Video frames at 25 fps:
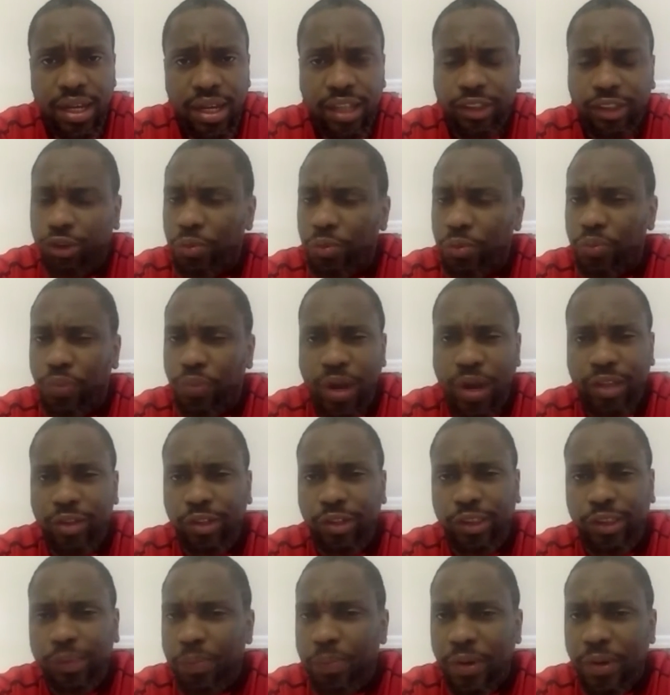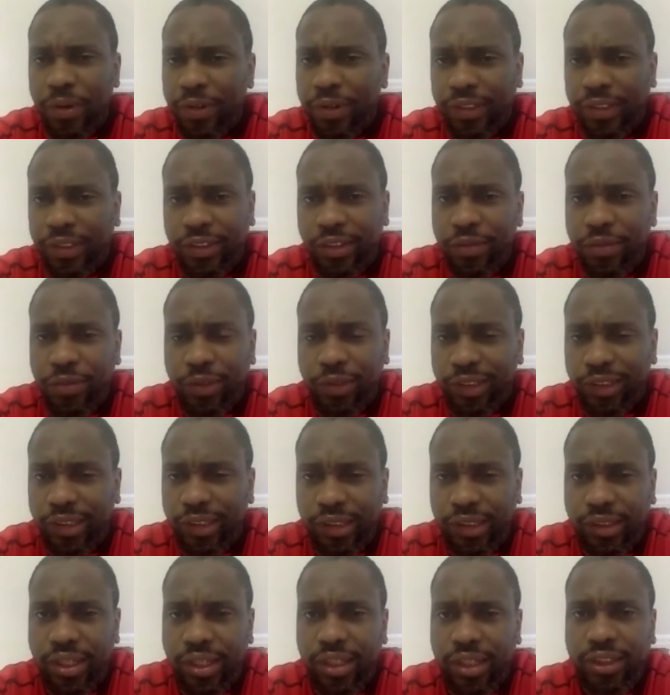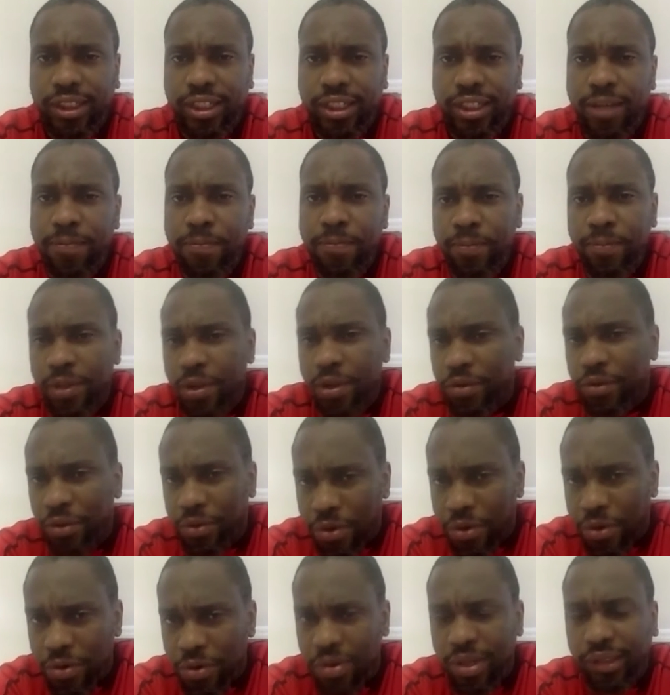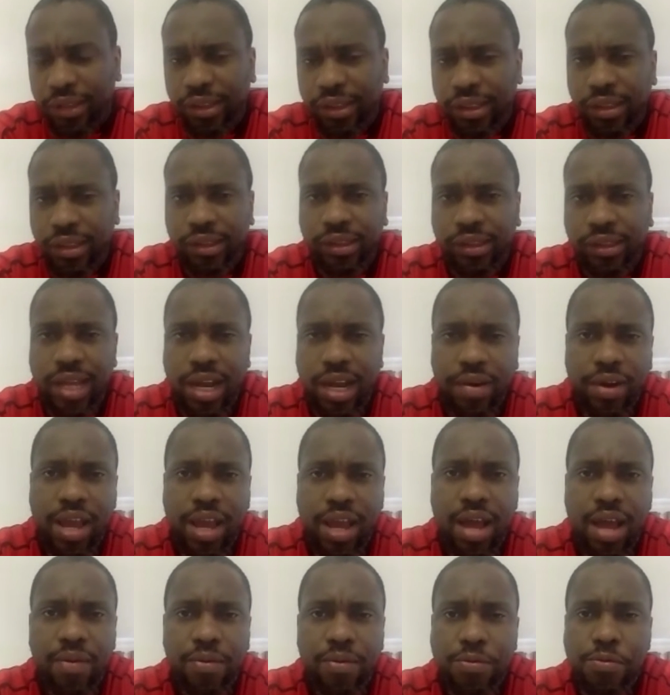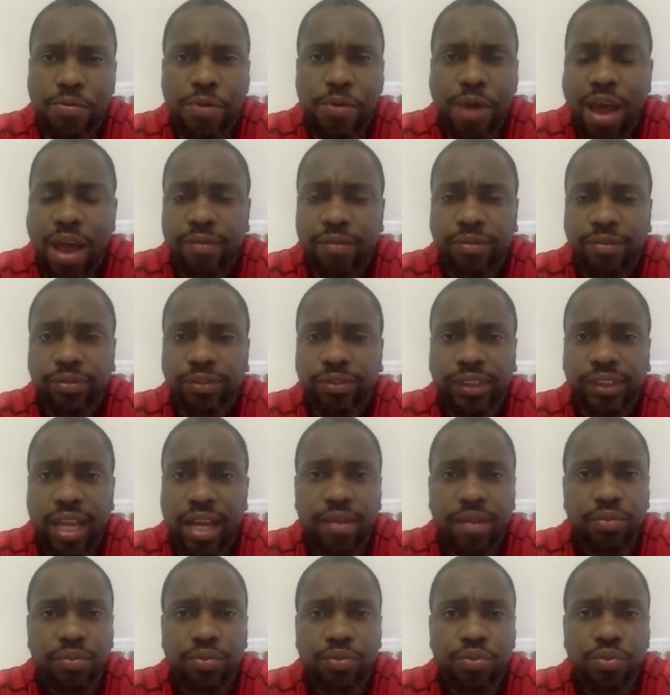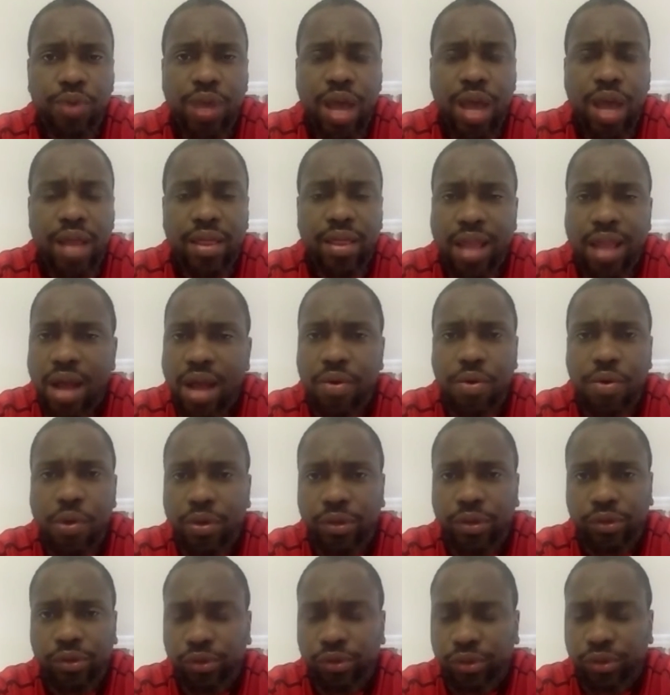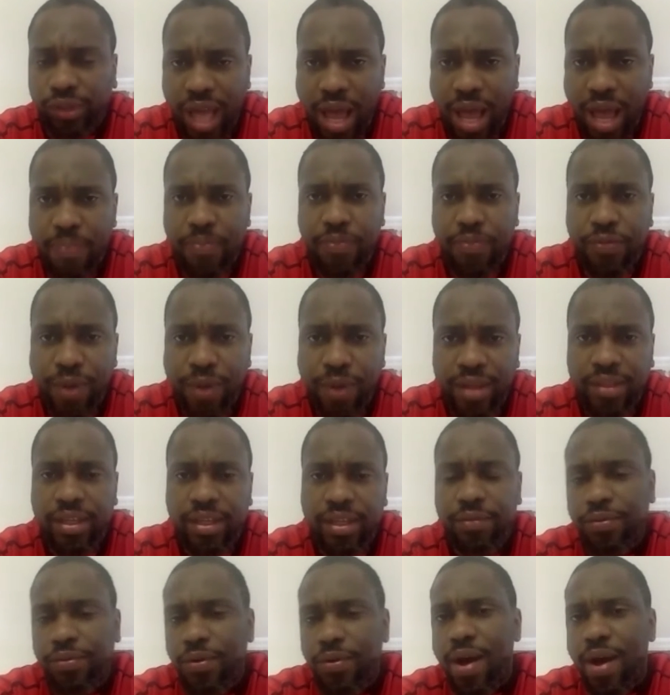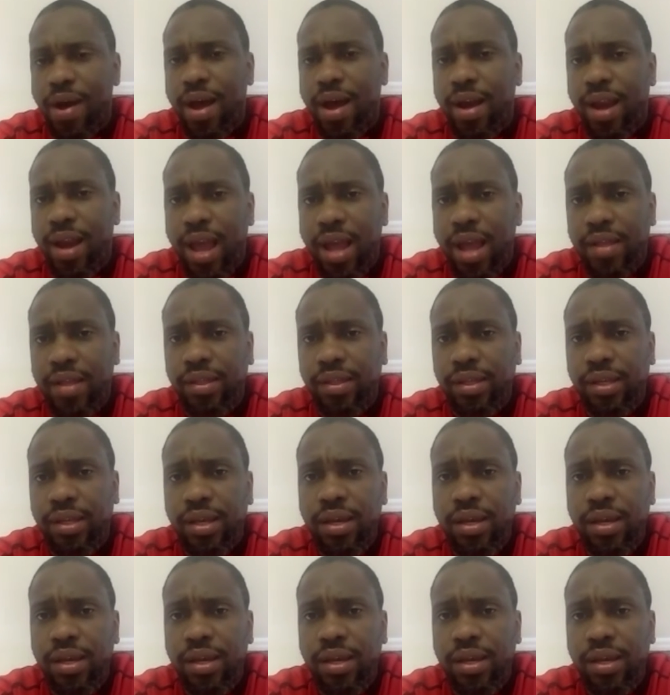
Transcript: It's to break the spirits of resistance of the Congolese in this area, who have said, we are not going to stop fighting for our land.